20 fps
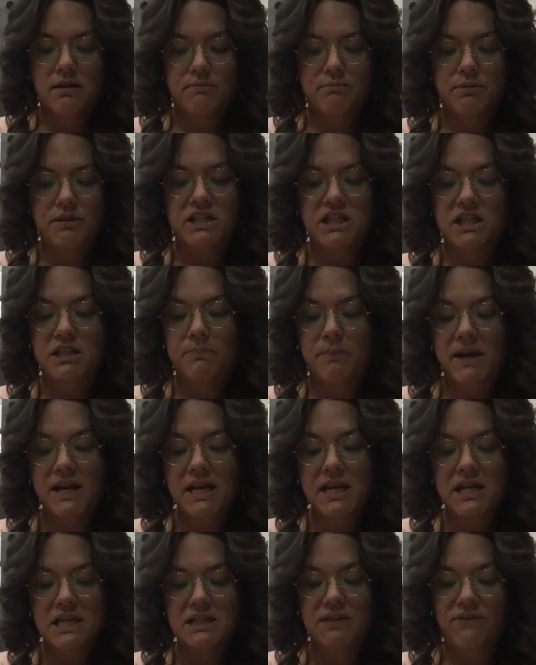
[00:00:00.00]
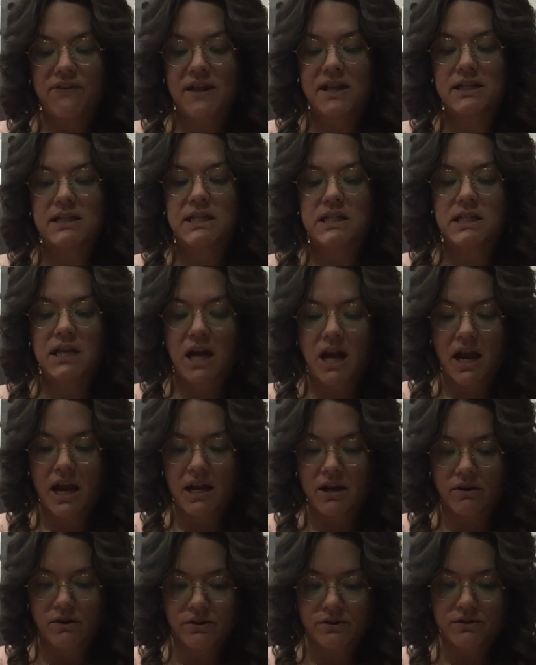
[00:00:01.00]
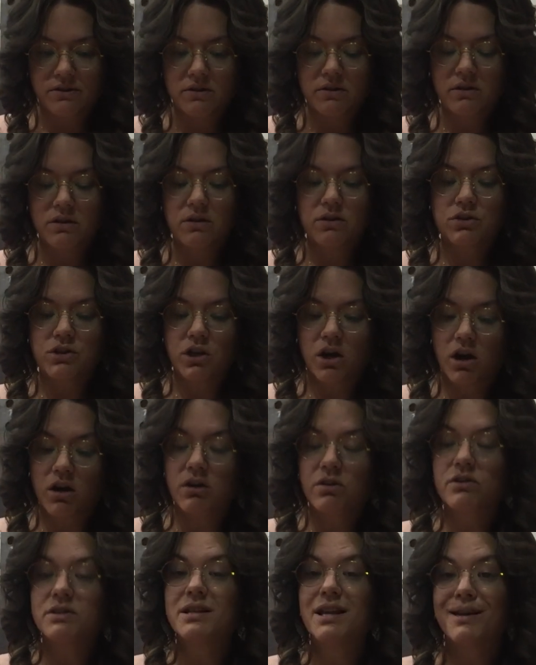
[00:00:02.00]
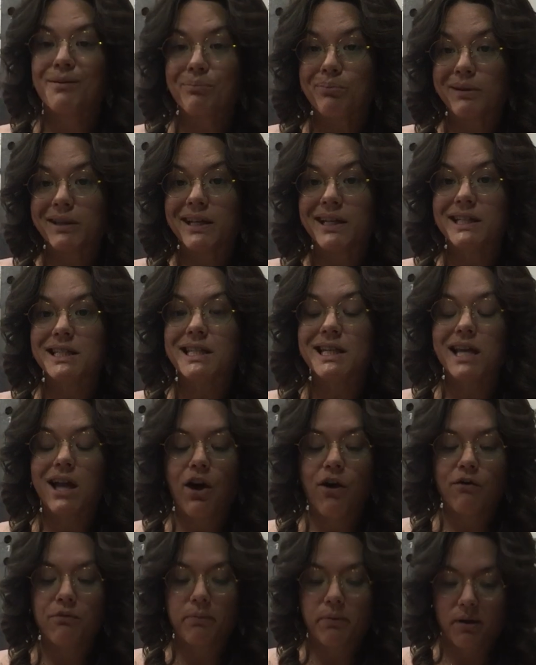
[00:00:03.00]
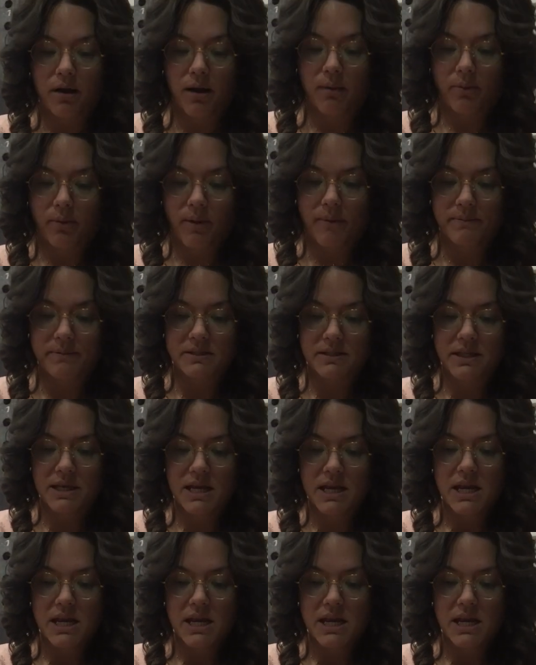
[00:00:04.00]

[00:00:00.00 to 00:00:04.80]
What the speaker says: But despite his fancy titles, Charles had plenty of problems.